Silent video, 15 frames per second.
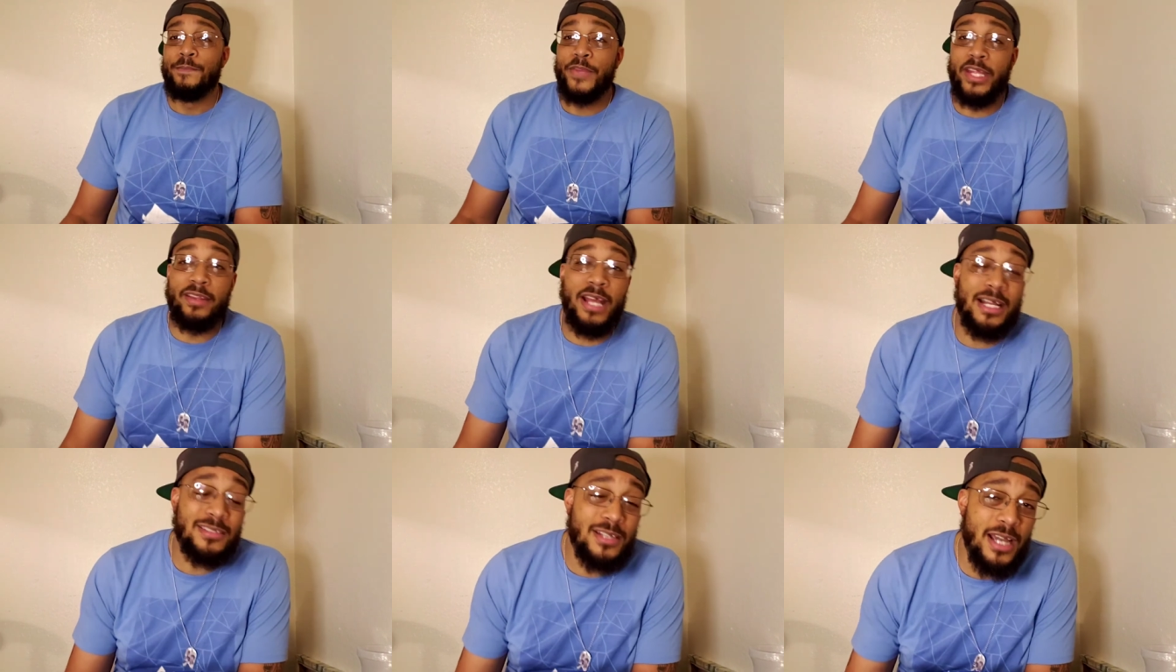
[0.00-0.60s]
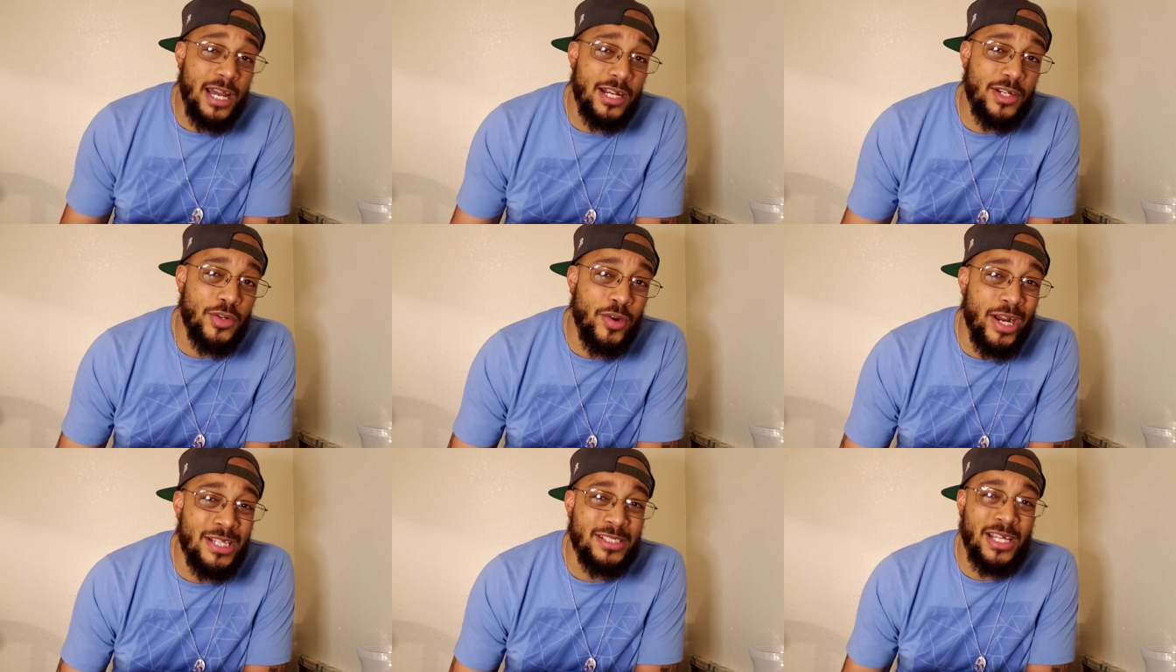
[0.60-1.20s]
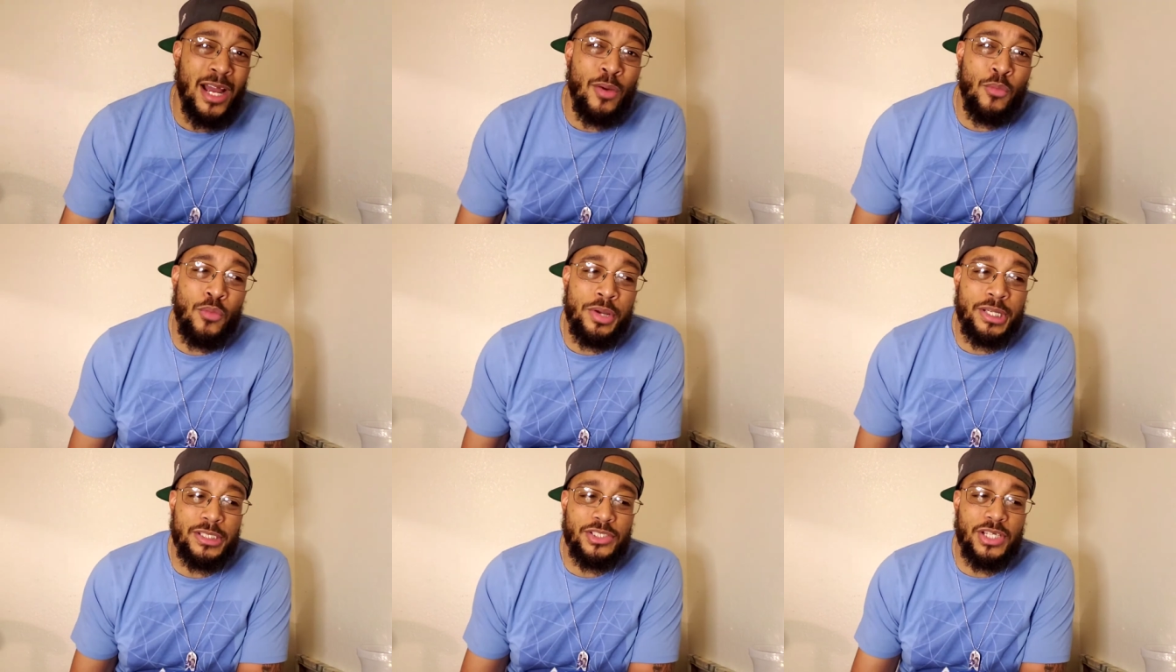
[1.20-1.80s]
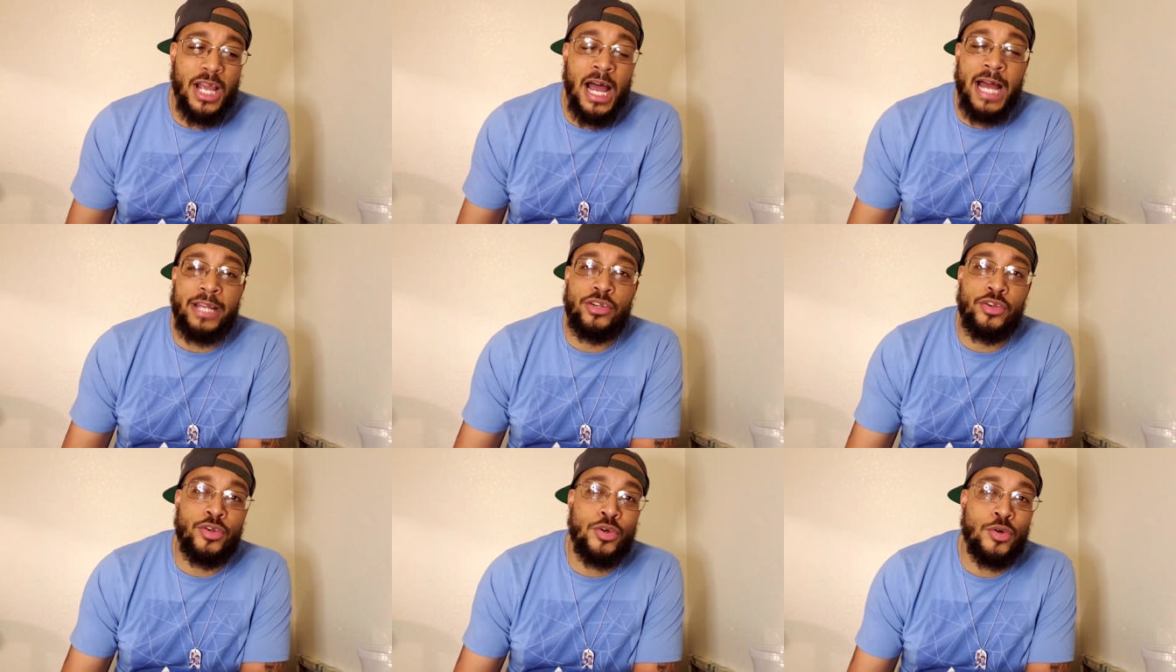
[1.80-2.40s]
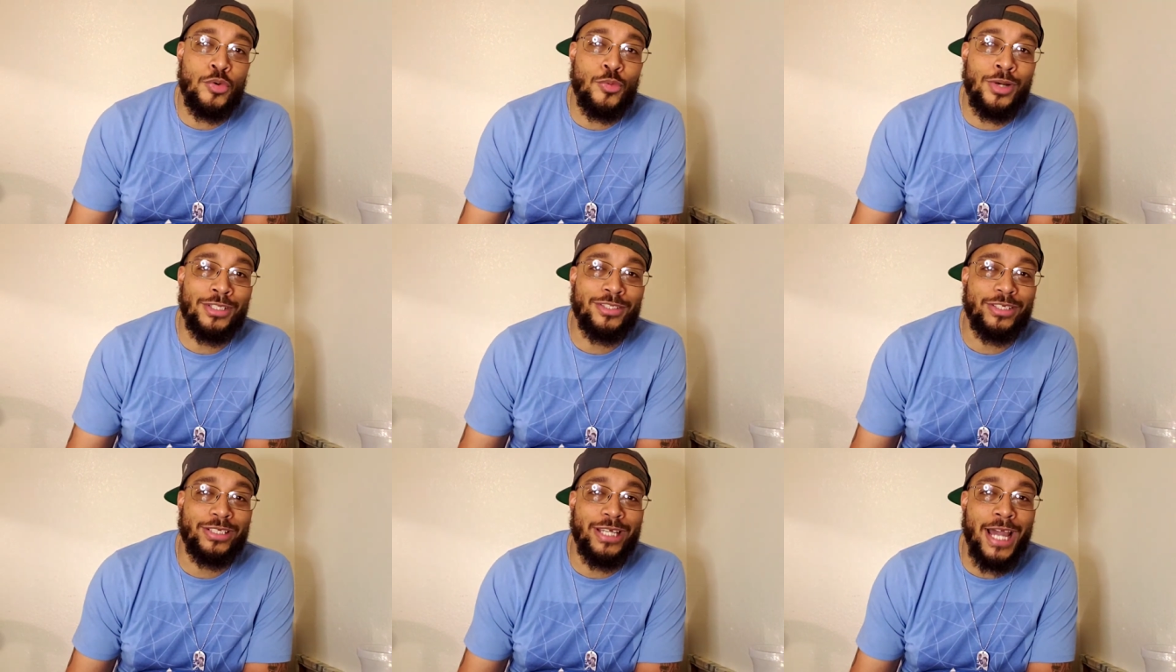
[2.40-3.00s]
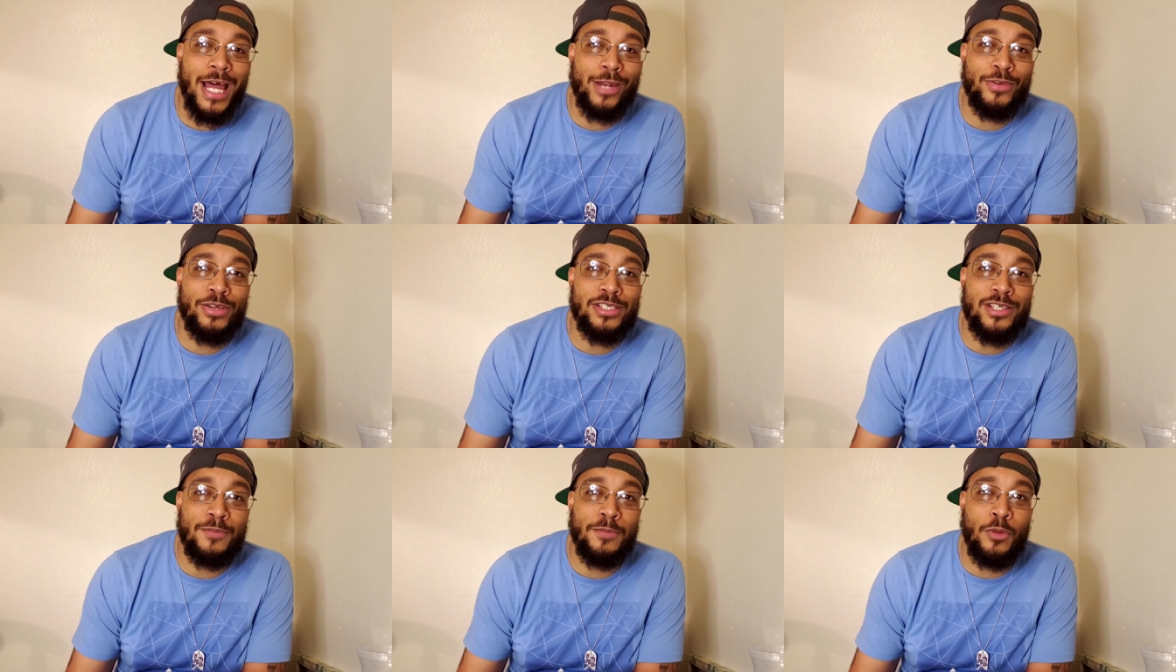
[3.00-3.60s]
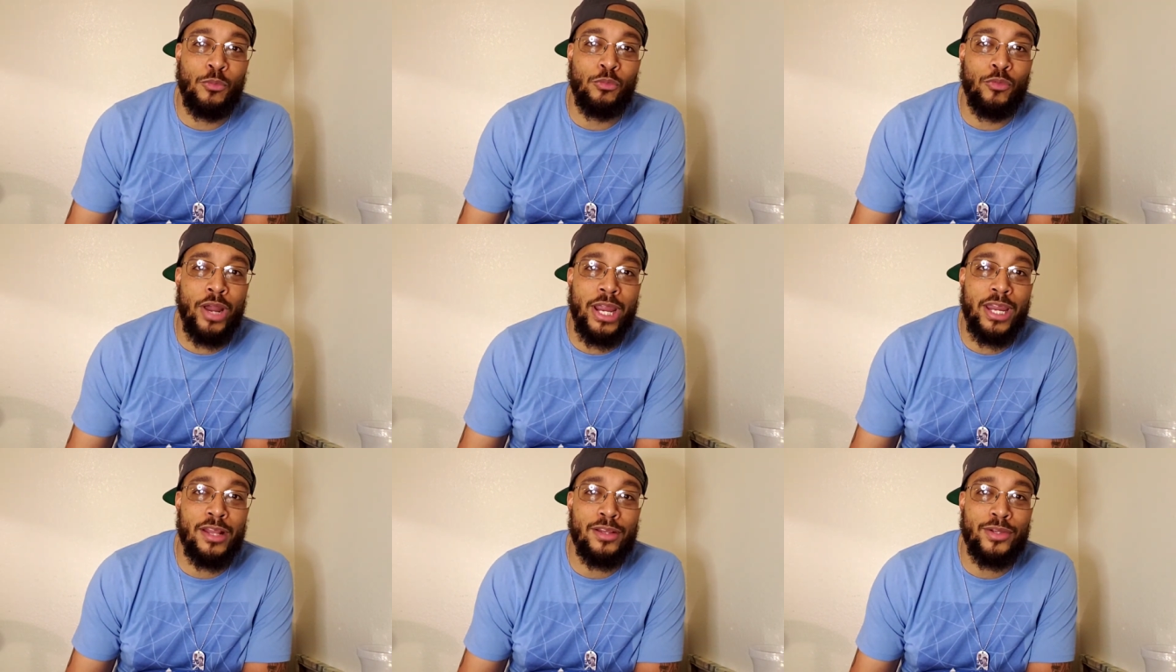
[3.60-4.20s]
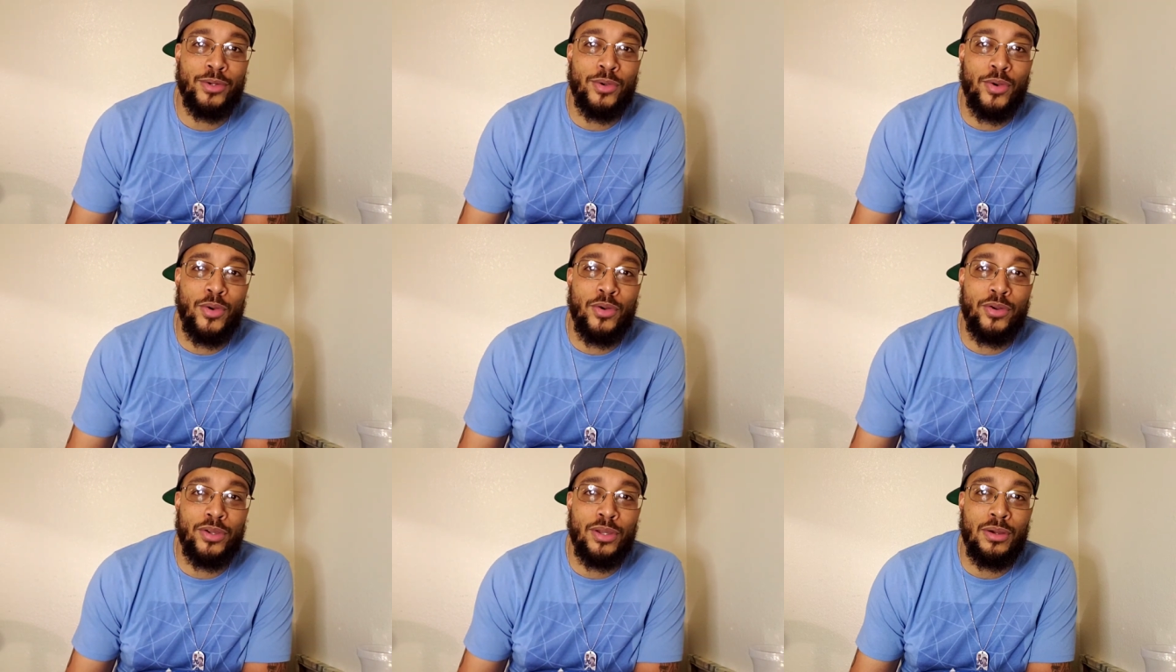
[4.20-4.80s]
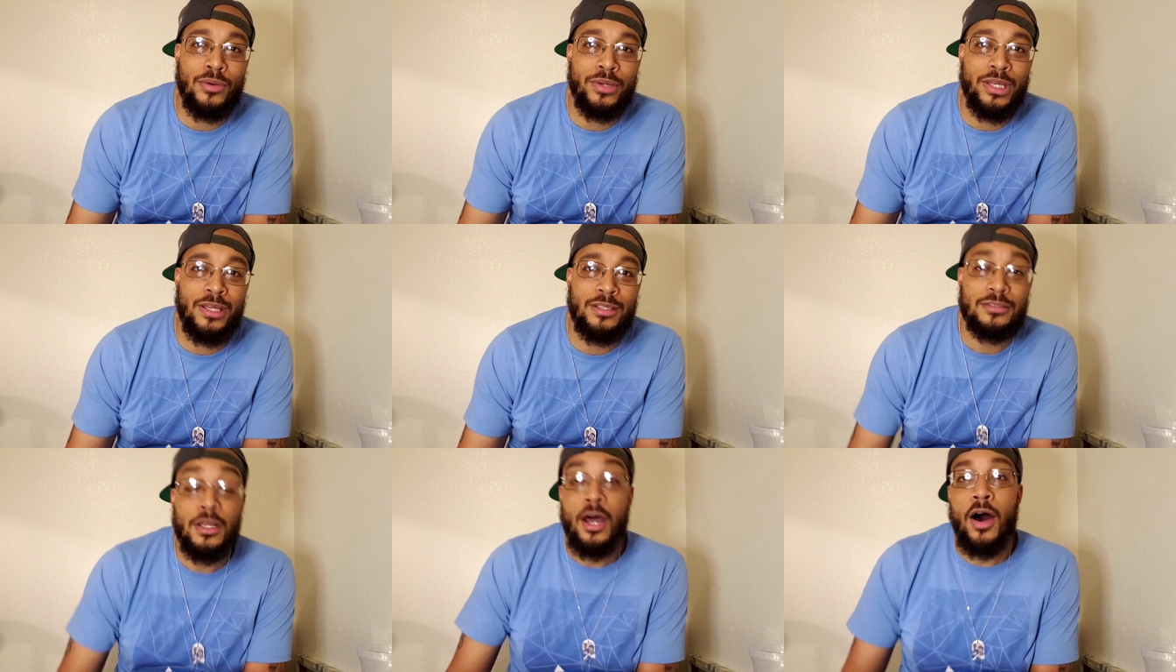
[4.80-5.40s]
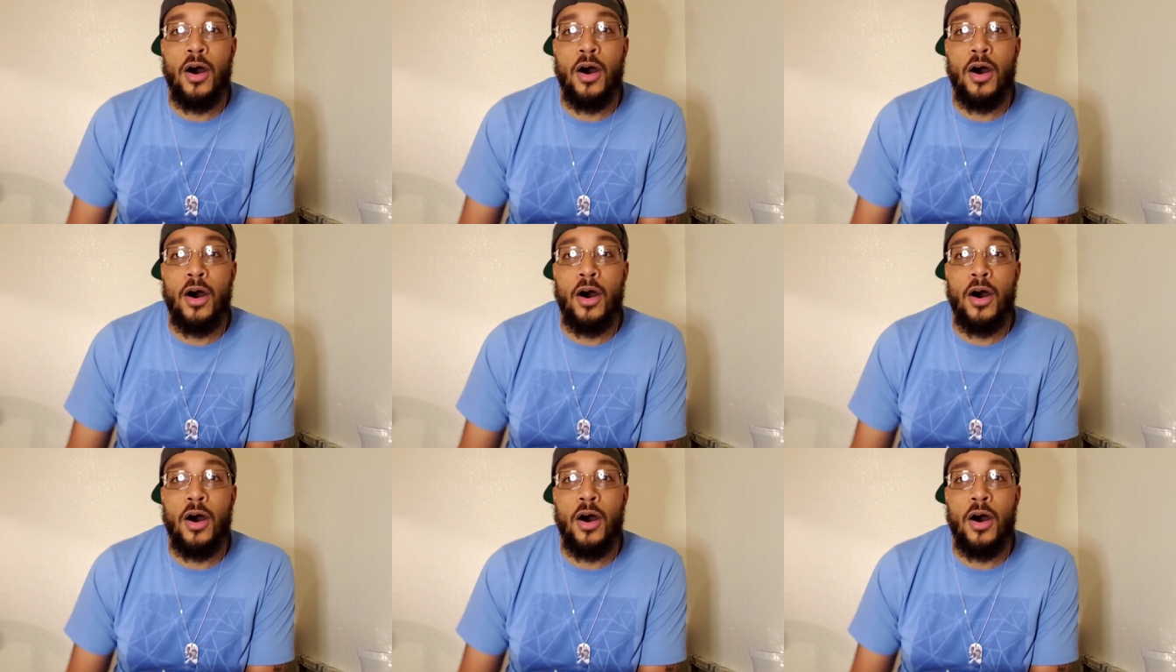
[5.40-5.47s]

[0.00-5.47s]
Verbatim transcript: And that's kind of crazy. I wish I knew what the calories of a regular Oreo is.